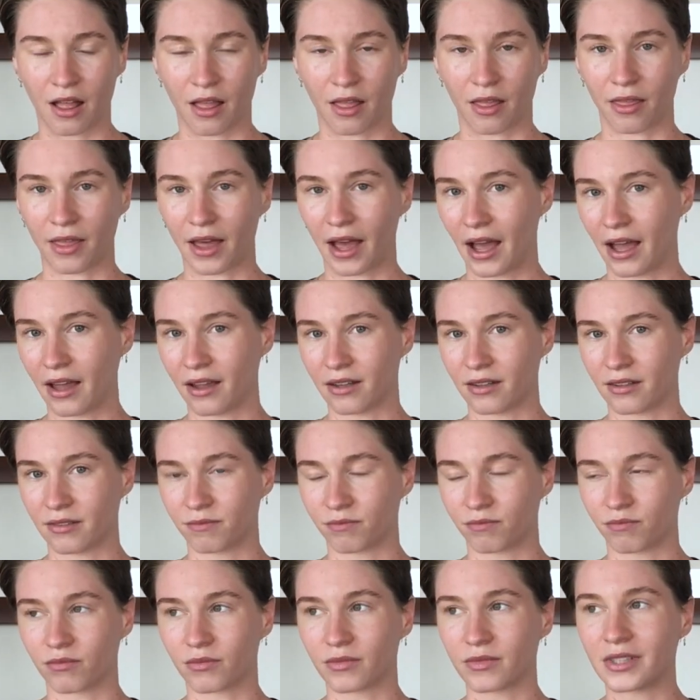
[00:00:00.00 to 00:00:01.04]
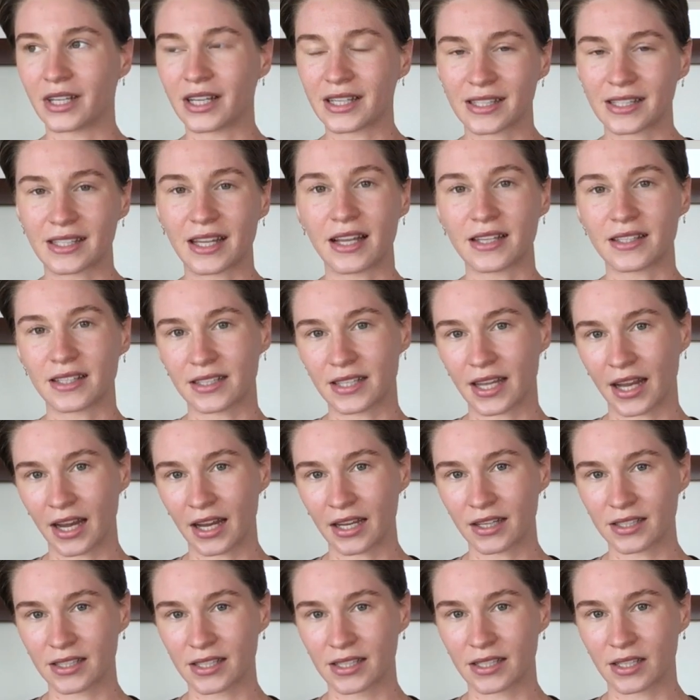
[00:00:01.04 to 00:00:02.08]
that
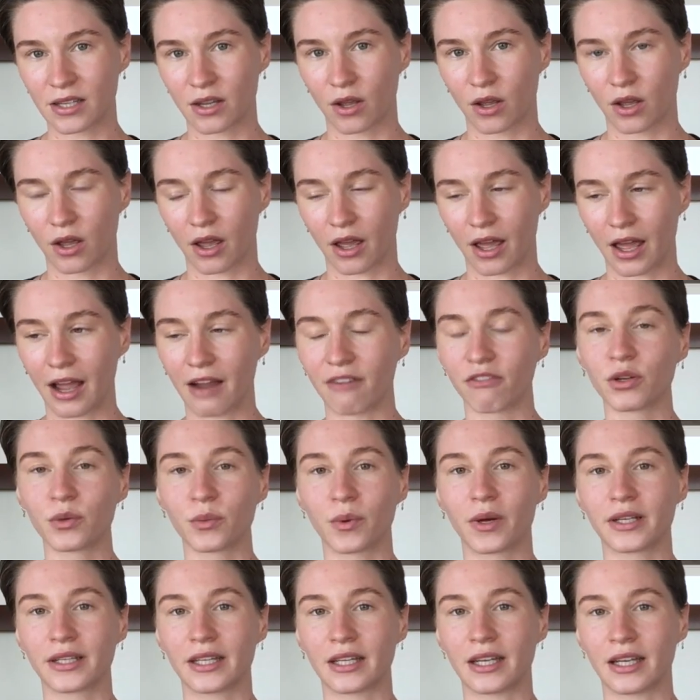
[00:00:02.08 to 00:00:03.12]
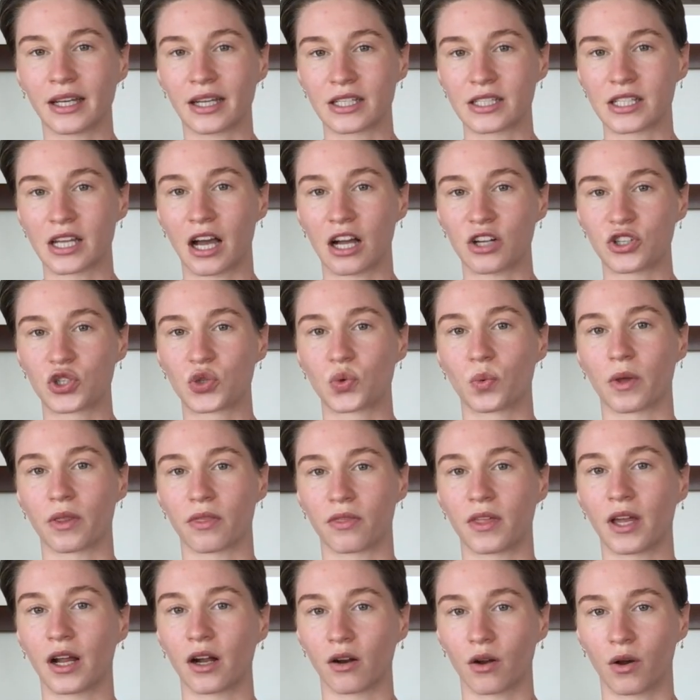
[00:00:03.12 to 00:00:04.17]
necessitates everyone getting in touch with
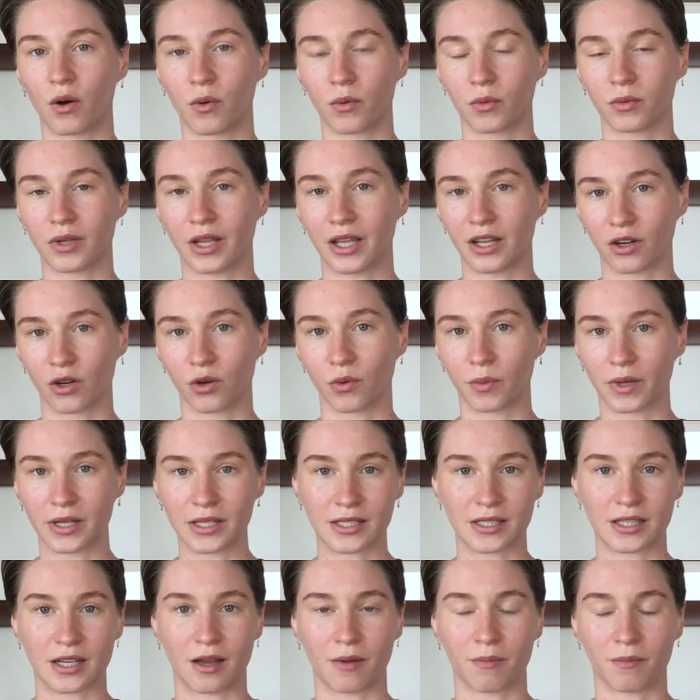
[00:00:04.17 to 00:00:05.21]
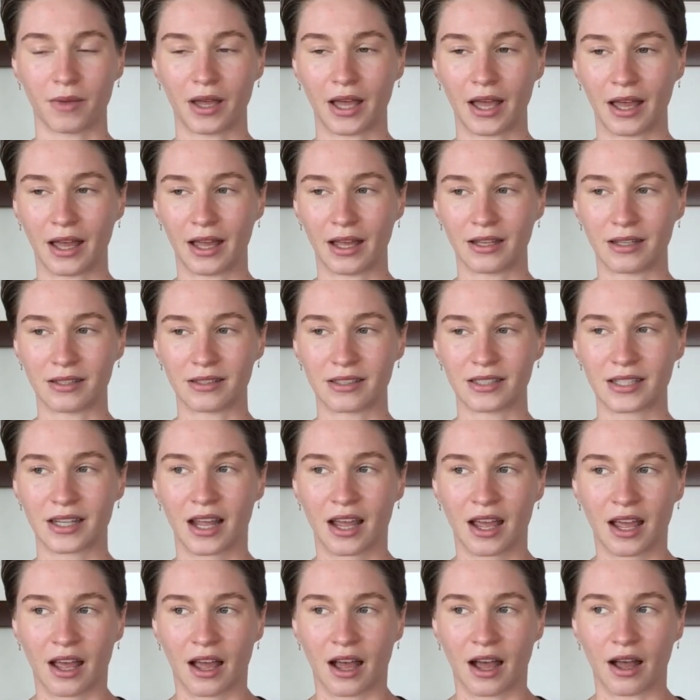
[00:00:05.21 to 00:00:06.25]
their own inner wisdom and
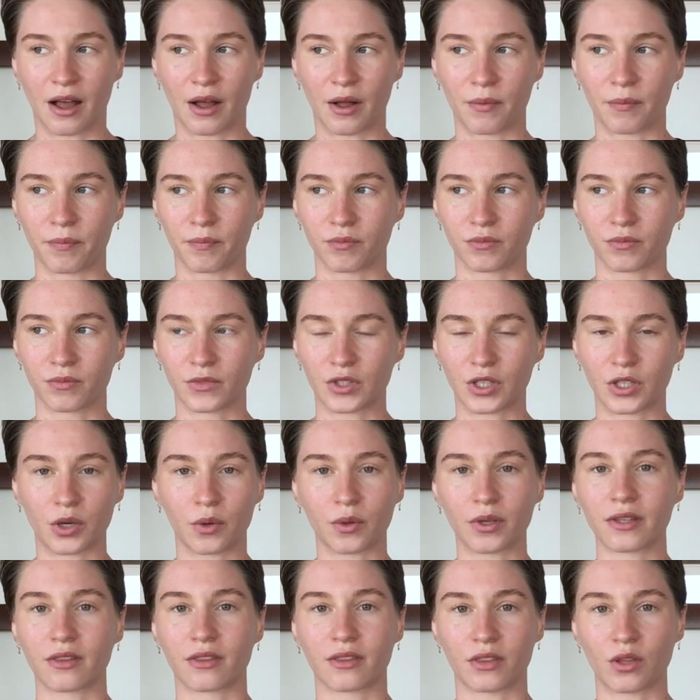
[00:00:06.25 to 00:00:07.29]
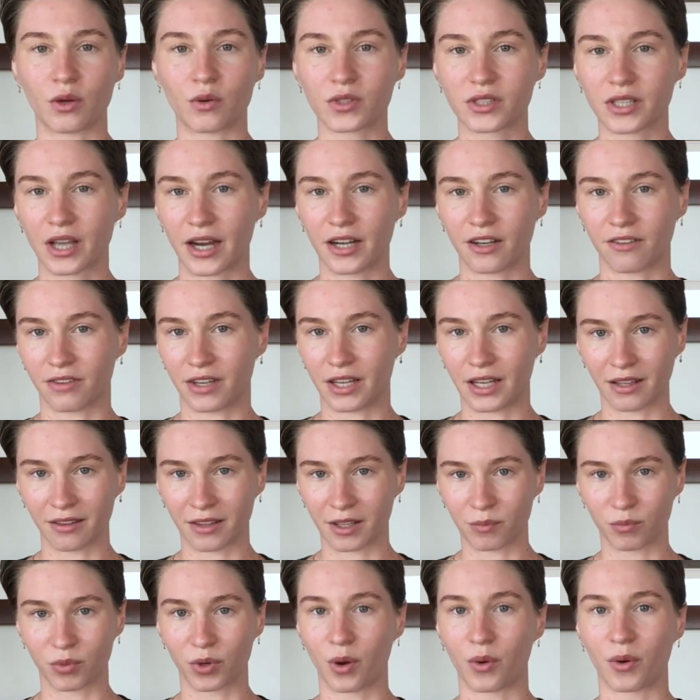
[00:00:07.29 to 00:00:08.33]
um, you know those kind of
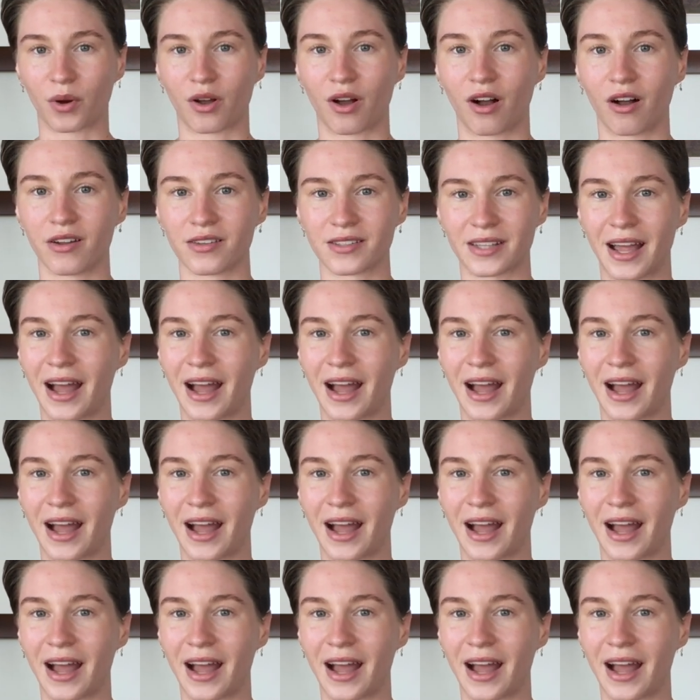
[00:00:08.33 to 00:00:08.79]
healing protocols